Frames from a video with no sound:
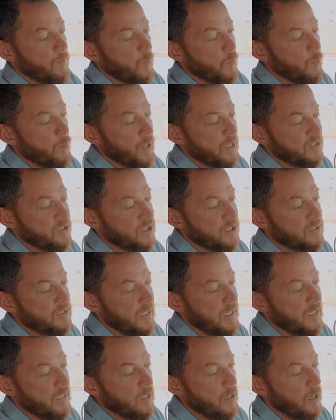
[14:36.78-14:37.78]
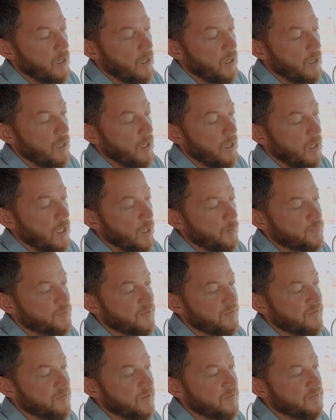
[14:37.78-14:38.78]
But just take it up
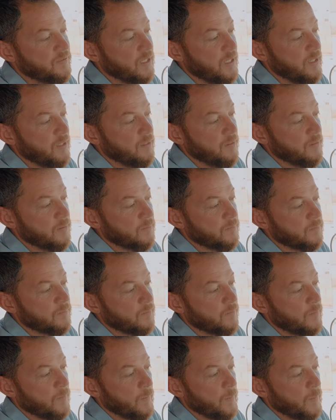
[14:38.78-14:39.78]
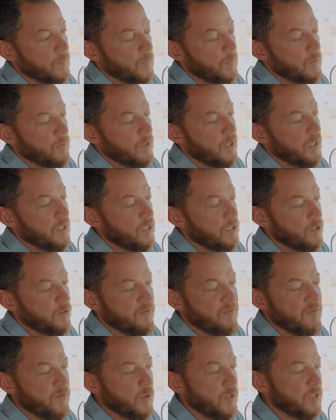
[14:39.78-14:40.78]
to 15, right? Your
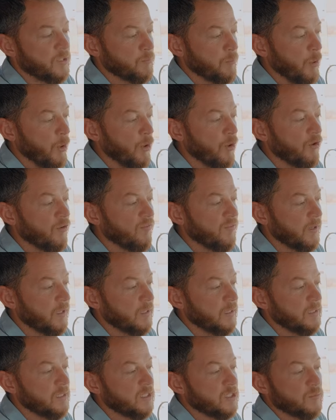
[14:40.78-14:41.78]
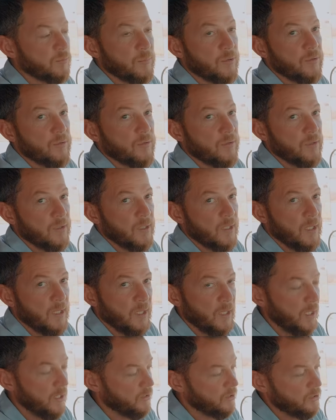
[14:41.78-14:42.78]
foot is perfectly smooth.
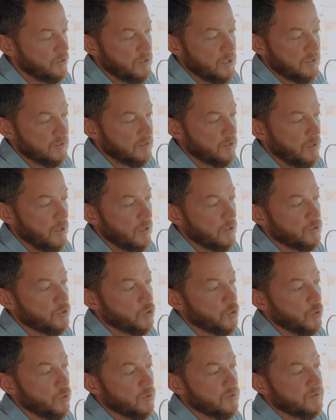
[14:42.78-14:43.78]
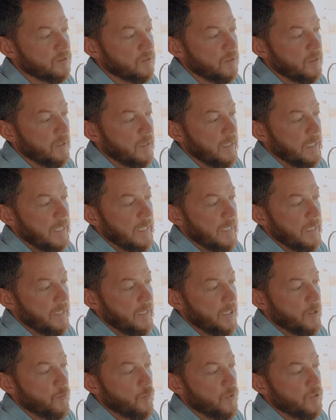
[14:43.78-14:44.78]
It does not jolt.
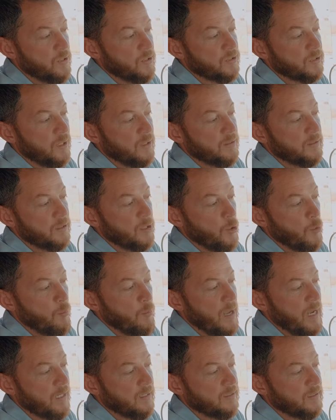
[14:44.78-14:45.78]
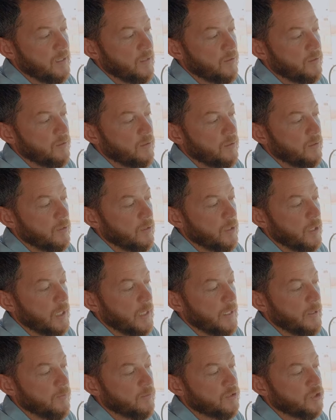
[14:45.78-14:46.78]
And when you start to go back down,
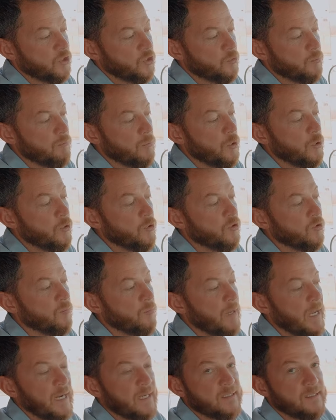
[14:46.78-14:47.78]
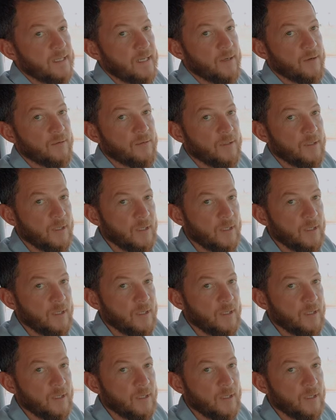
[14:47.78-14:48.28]
go smooth back down.